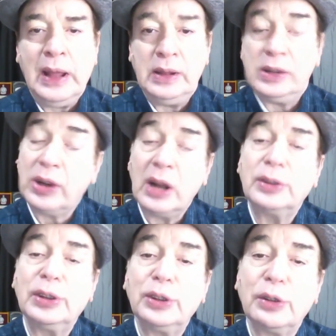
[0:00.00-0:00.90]
the
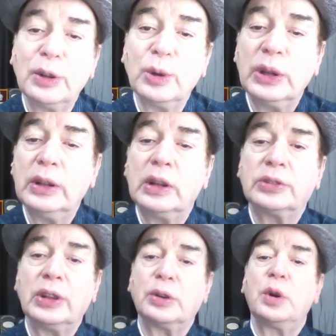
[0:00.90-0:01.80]
chances of
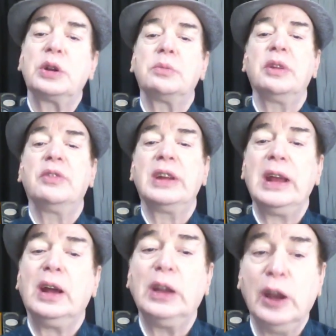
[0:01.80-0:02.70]
loneliness are going to be
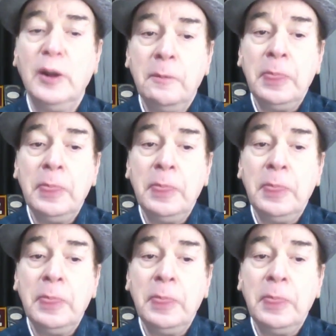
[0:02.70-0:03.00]
very high.